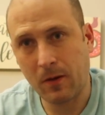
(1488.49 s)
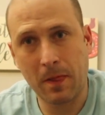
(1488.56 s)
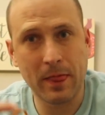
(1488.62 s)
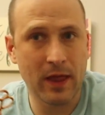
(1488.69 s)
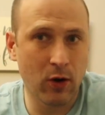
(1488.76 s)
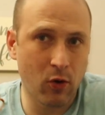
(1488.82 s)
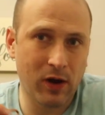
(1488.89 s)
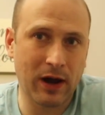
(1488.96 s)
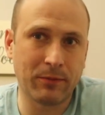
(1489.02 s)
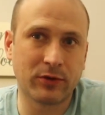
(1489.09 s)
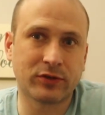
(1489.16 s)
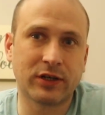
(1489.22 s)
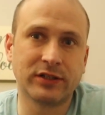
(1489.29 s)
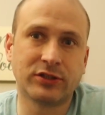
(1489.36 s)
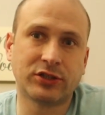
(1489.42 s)
No, I'm
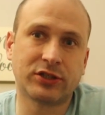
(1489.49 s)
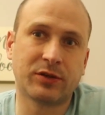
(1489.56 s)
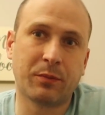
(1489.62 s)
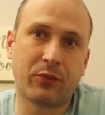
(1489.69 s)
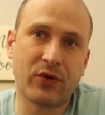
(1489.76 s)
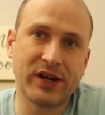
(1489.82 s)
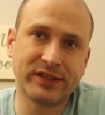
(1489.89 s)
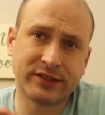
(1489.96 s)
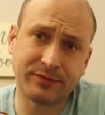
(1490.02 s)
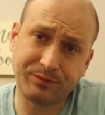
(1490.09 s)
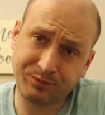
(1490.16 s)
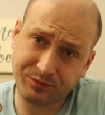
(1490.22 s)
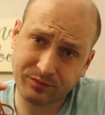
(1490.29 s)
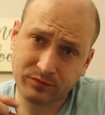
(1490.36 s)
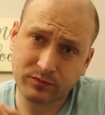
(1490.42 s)
not getting chicken breast.
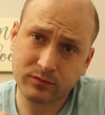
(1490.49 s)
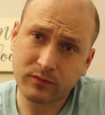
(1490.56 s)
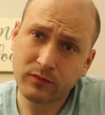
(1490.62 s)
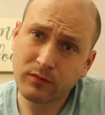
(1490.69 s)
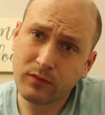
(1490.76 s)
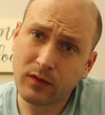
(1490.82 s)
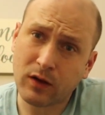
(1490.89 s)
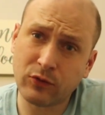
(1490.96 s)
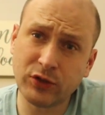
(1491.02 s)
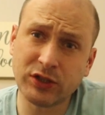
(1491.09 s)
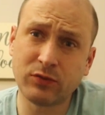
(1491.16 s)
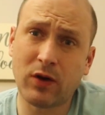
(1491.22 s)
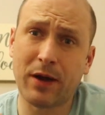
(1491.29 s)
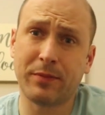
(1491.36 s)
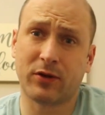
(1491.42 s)

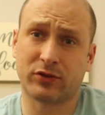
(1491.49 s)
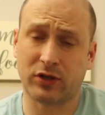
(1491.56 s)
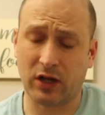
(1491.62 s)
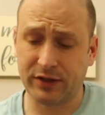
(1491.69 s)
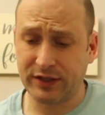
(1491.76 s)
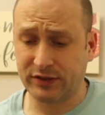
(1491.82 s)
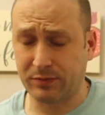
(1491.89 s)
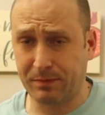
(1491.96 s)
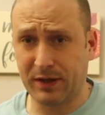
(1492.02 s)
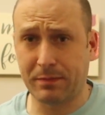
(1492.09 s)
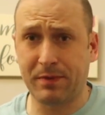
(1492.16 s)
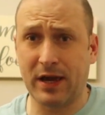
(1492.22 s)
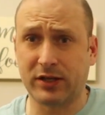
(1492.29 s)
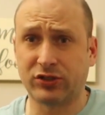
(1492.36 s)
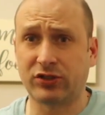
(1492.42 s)
Reason why, because Aldi has
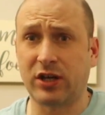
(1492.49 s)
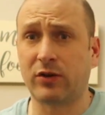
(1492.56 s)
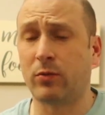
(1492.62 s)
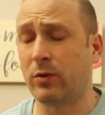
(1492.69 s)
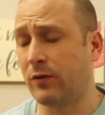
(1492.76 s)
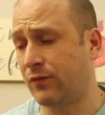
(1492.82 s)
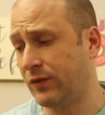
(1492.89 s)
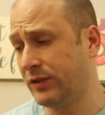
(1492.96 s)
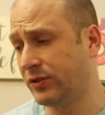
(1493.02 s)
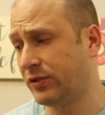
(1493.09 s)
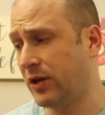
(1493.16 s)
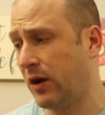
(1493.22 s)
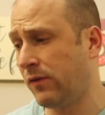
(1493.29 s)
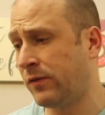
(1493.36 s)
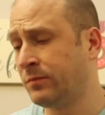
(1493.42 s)
big packages. I don't want to free
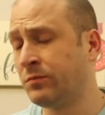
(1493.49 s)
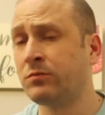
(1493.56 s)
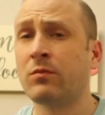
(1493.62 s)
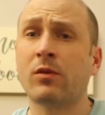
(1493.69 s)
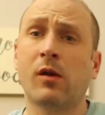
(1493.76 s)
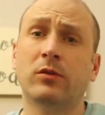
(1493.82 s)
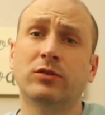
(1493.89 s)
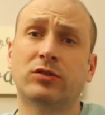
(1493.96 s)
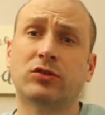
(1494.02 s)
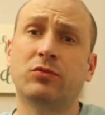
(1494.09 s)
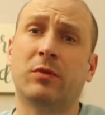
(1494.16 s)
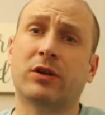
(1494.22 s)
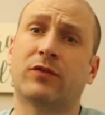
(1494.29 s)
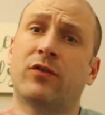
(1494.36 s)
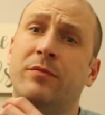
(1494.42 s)
stuff. It's
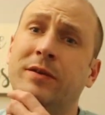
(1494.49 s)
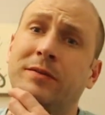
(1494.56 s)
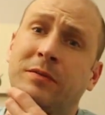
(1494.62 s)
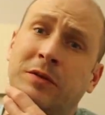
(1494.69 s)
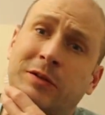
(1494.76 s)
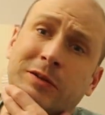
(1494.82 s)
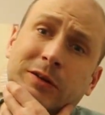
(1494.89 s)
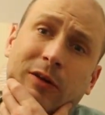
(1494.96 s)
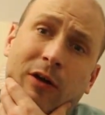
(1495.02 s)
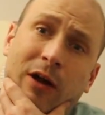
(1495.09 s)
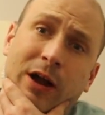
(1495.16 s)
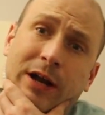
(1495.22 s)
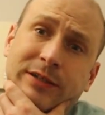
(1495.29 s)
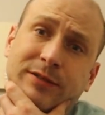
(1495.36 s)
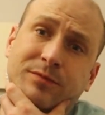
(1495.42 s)
too much for me.
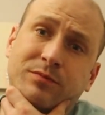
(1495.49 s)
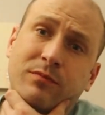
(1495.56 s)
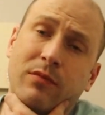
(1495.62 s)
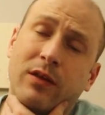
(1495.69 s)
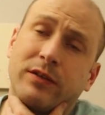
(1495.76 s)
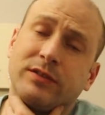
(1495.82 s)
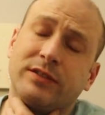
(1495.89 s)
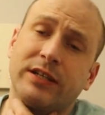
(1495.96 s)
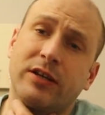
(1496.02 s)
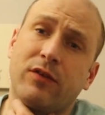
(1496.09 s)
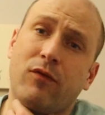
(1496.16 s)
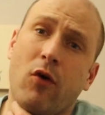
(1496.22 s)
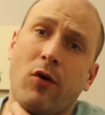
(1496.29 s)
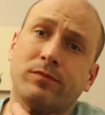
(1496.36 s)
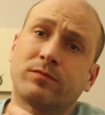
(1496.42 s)
And second
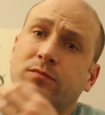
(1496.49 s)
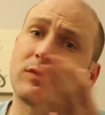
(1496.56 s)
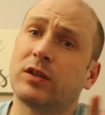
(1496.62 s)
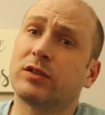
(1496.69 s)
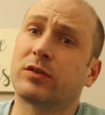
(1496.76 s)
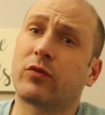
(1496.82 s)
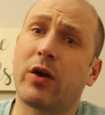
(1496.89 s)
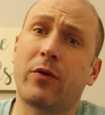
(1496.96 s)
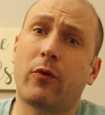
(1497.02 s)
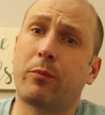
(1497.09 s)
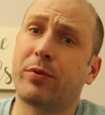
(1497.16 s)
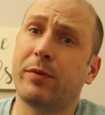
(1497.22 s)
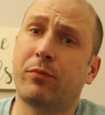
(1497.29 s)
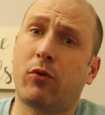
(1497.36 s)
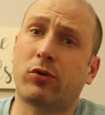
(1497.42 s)
of all, it's
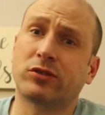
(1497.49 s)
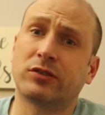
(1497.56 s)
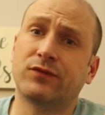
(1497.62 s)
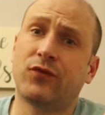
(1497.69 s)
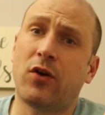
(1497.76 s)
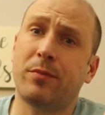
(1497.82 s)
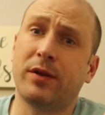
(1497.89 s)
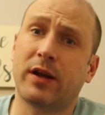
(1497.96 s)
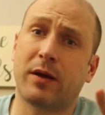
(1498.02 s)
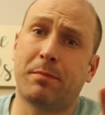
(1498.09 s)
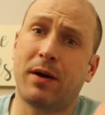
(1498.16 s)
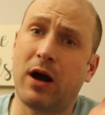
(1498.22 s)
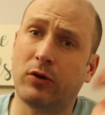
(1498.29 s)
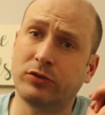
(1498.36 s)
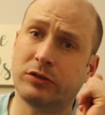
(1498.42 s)
right proportion for me, like a
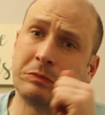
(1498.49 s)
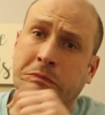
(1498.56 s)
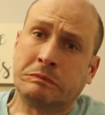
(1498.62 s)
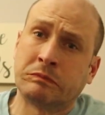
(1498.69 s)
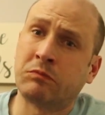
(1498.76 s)
pound.